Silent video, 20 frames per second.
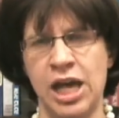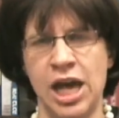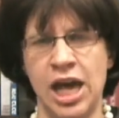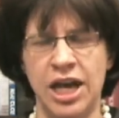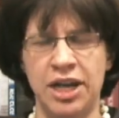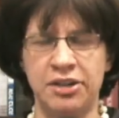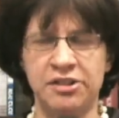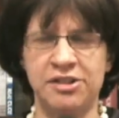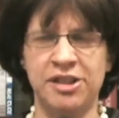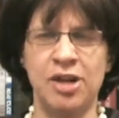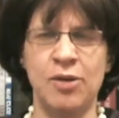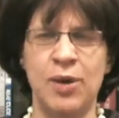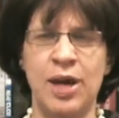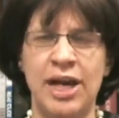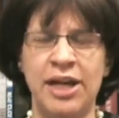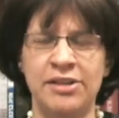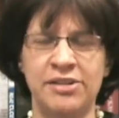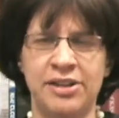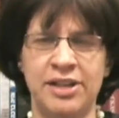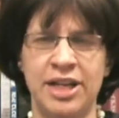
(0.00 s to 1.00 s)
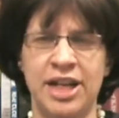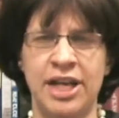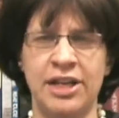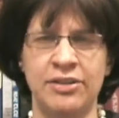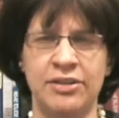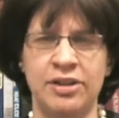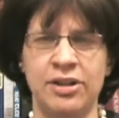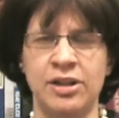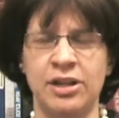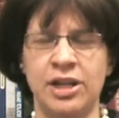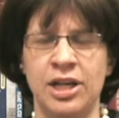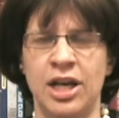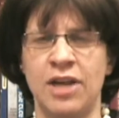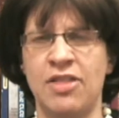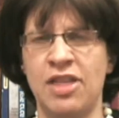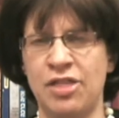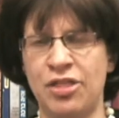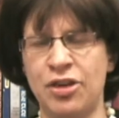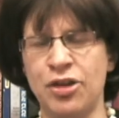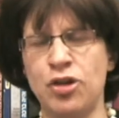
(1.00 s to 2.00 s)
And it's no accident
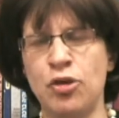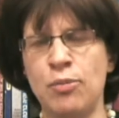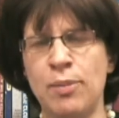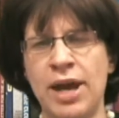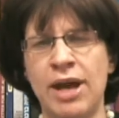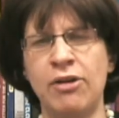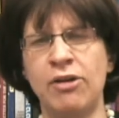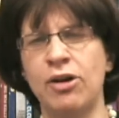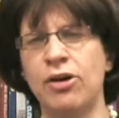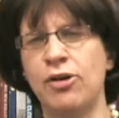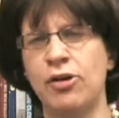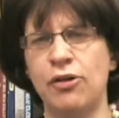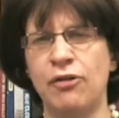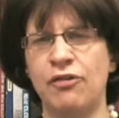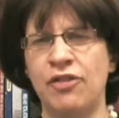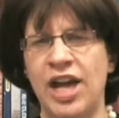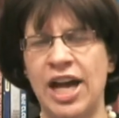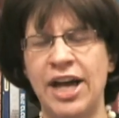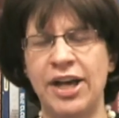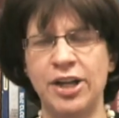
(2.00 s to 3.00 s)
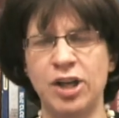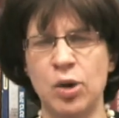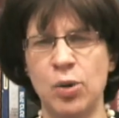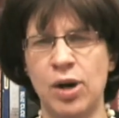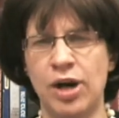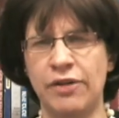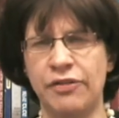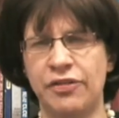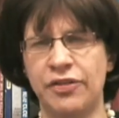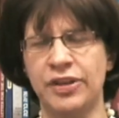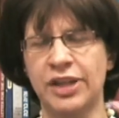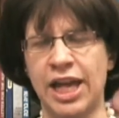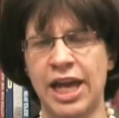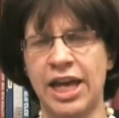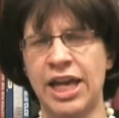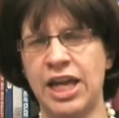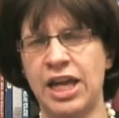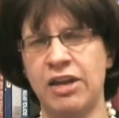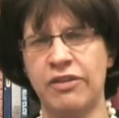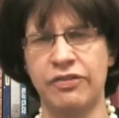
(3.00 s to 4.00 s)
that the numerical value of
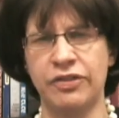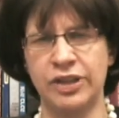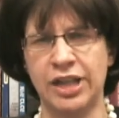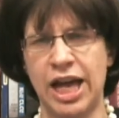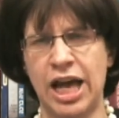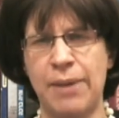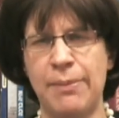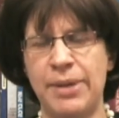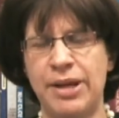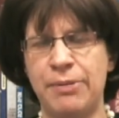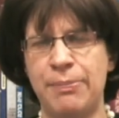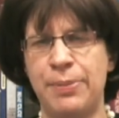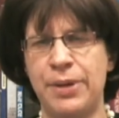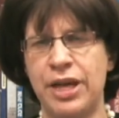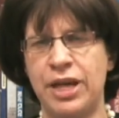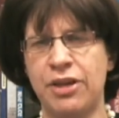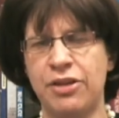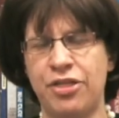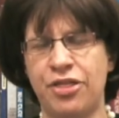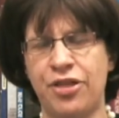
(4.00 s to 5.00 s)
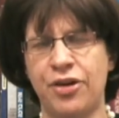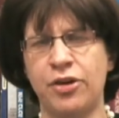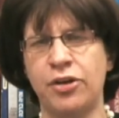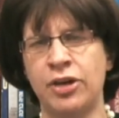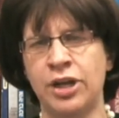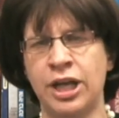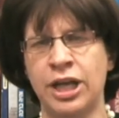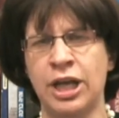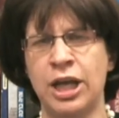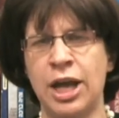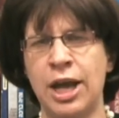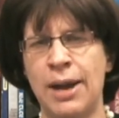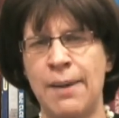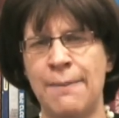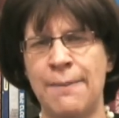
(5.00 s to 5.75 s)
Lev, Lamed being thirty,